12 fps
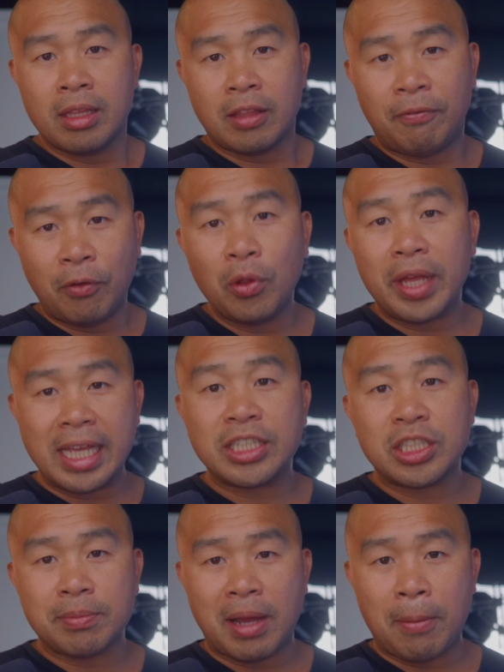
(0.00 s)
The full
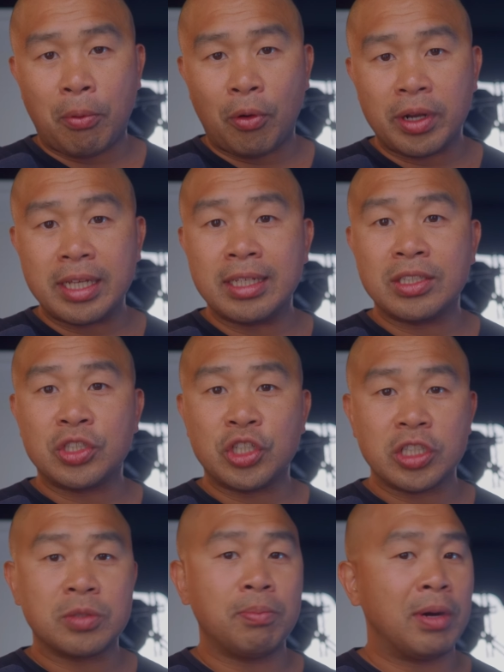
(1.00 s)
H D M I port is
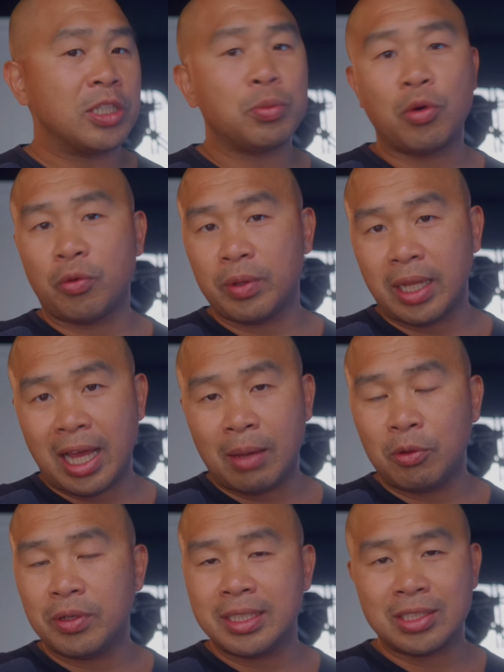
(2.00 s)
just much more
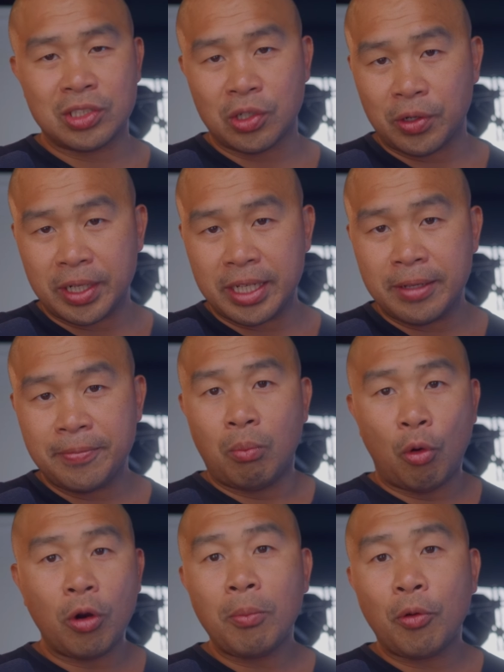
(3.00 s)
reliable and sturdy.
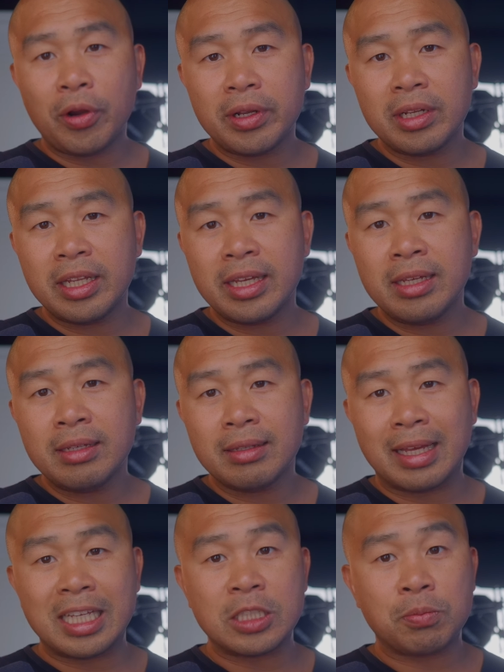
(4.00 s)
More importantly,
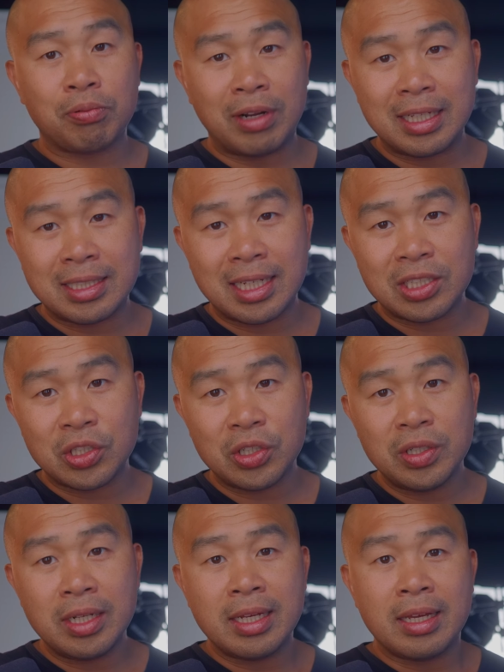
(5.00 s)
like its
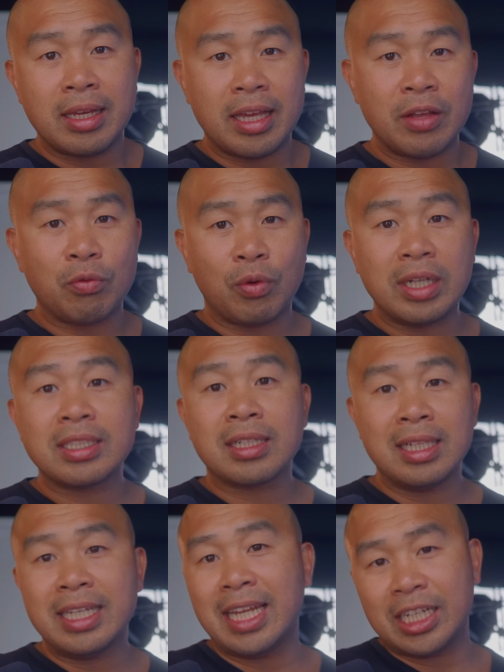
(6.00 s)
predecessor, it runs
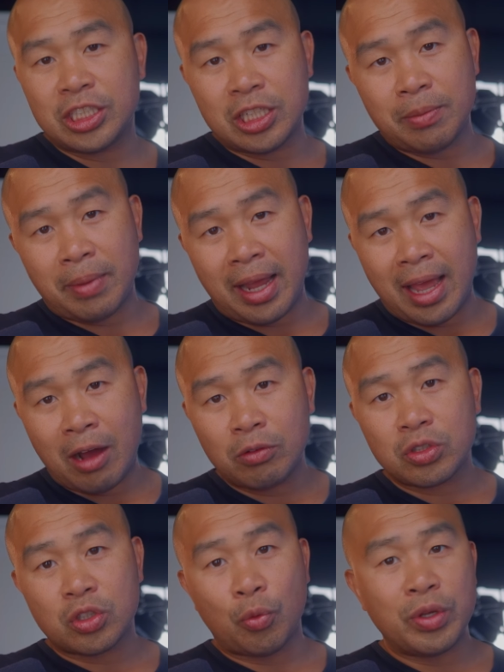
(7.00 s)
clean H D M I
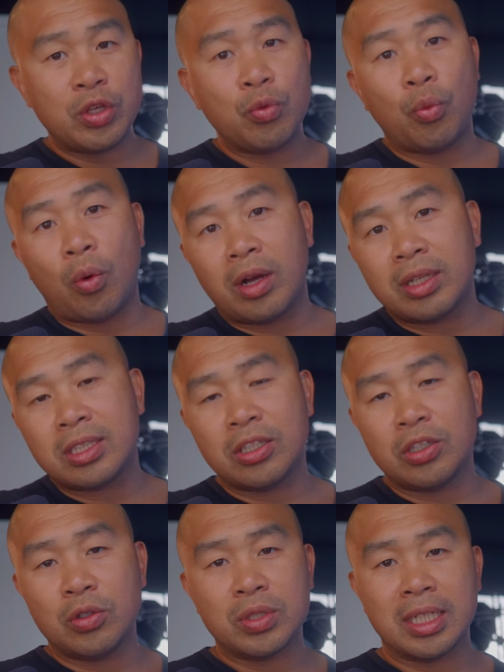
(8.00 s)
out, so when you want to
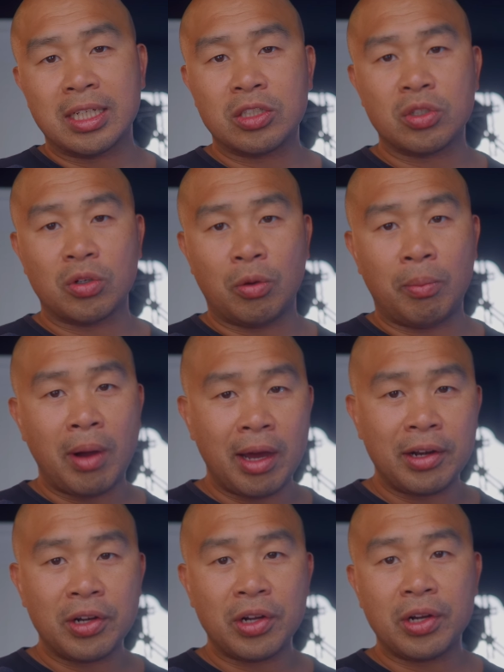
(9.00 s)
use an external
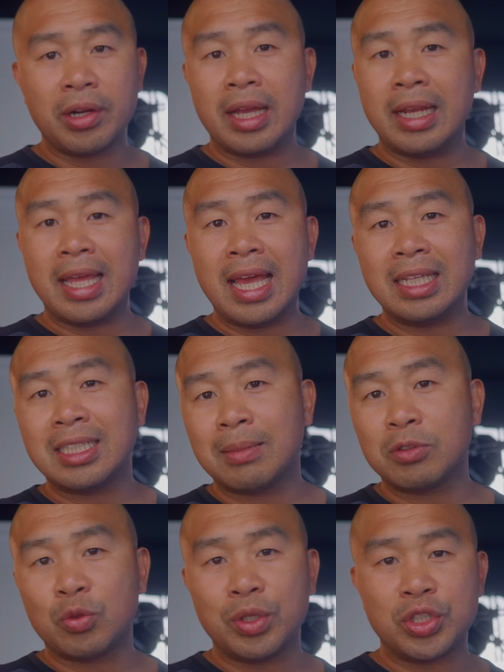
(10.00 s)
monitor, an
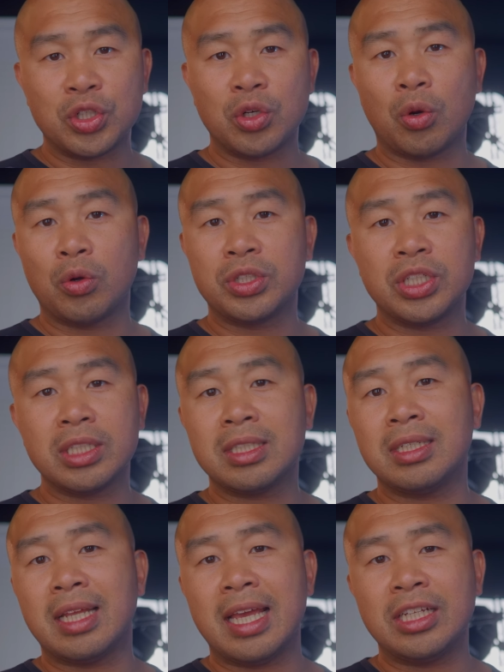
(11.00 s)
ATEM switcher, or just
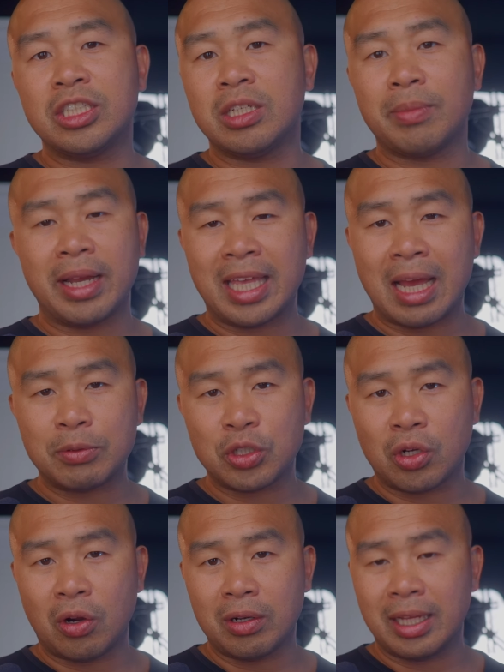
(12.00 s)
an H D M I capture
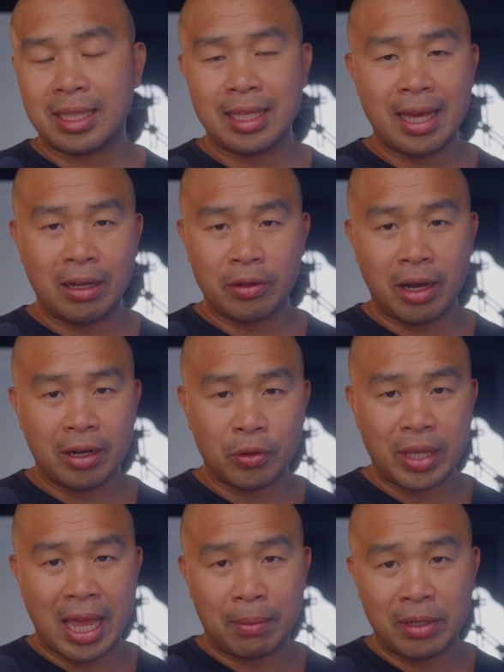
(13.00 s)
card like the Elgato
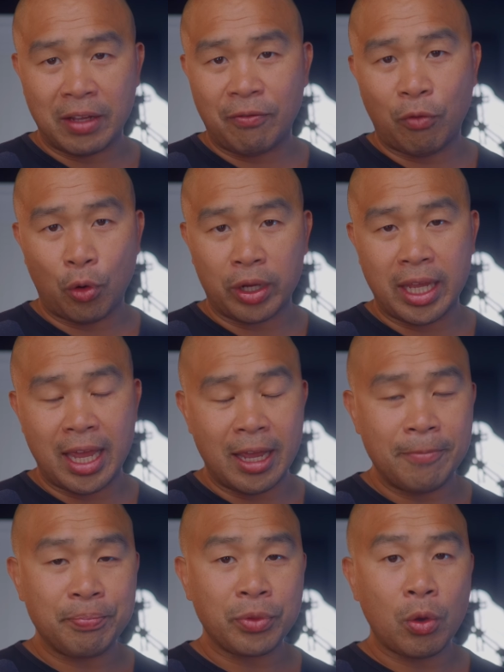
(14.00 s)
Cam Link four
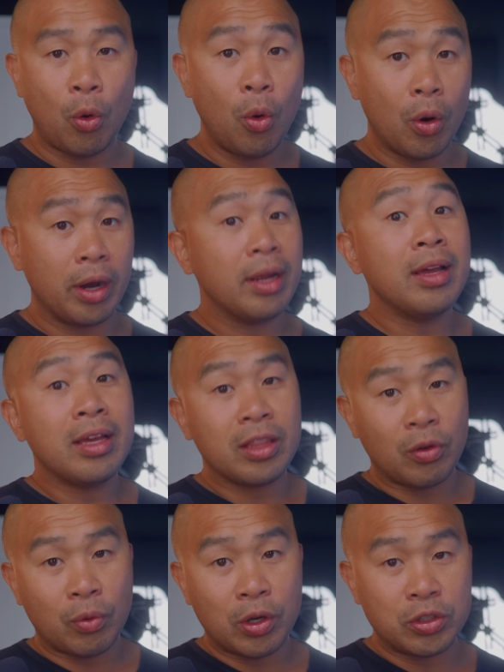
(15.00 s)
K, or
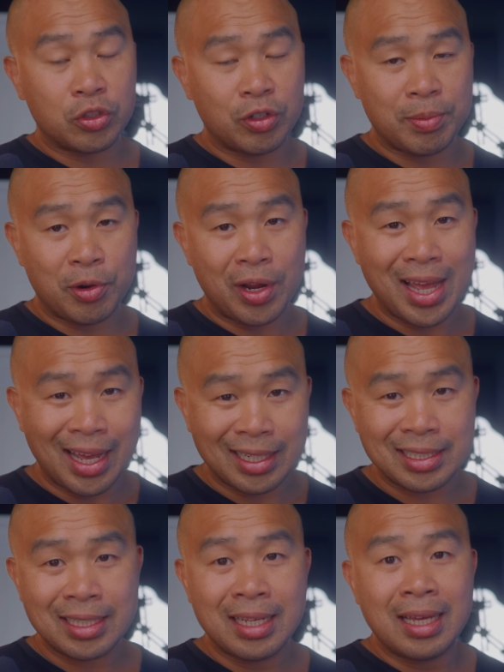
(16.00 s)
the Rode Streamer
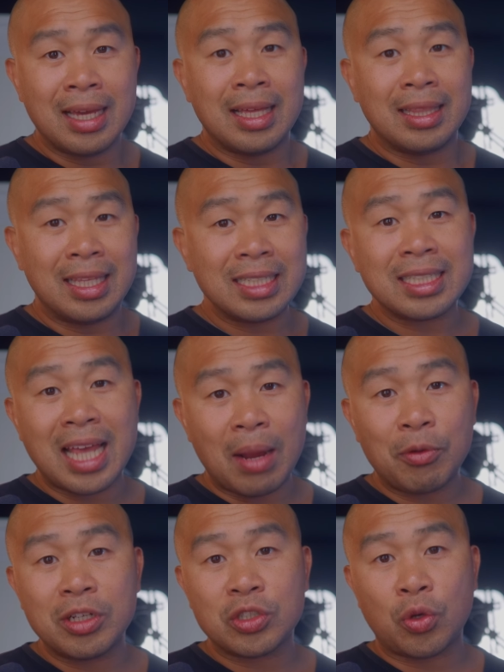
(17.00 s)
X, this
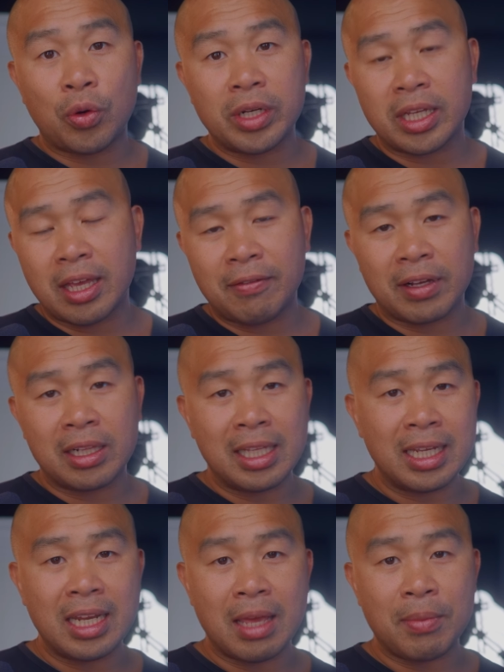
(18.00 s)
camera is going to give a
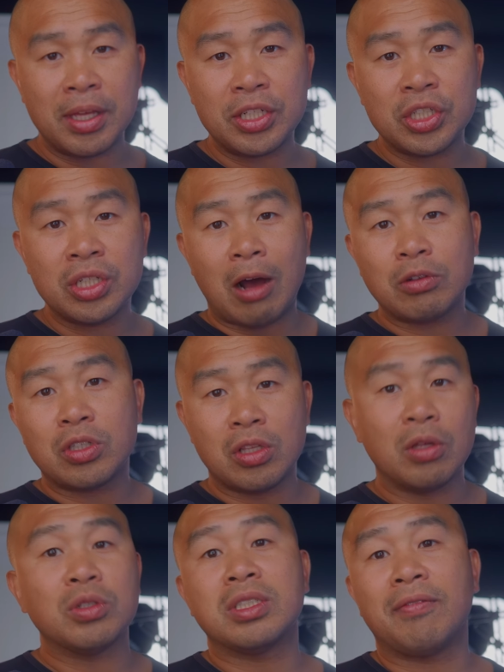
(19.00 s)
clean image out to
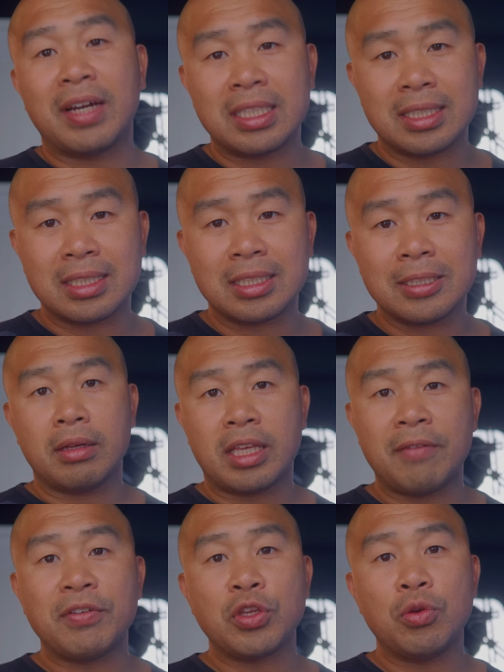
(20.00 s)
those devices,
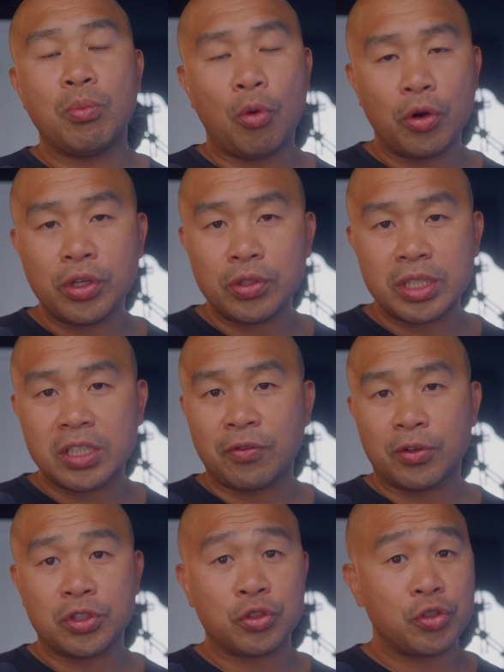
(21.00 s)
giving you more uses
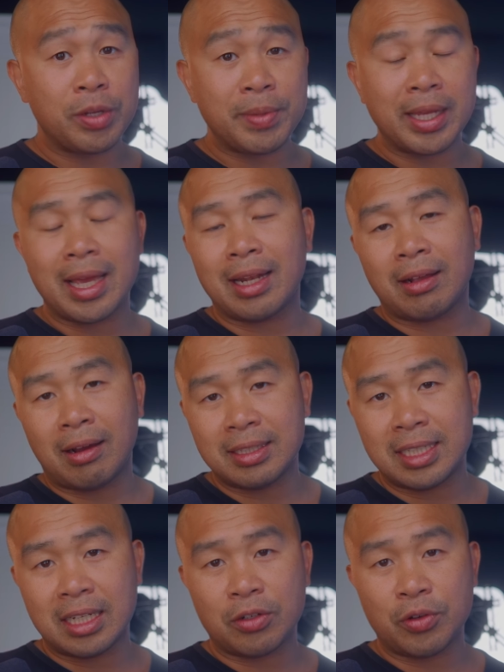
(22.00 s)
for streaming and
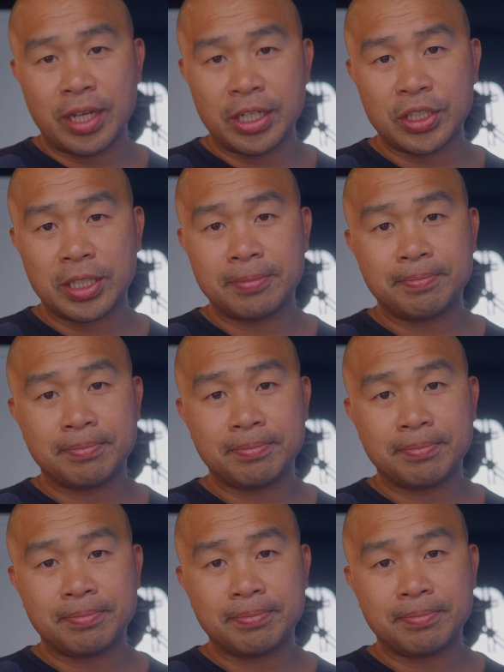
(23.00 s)
content creation.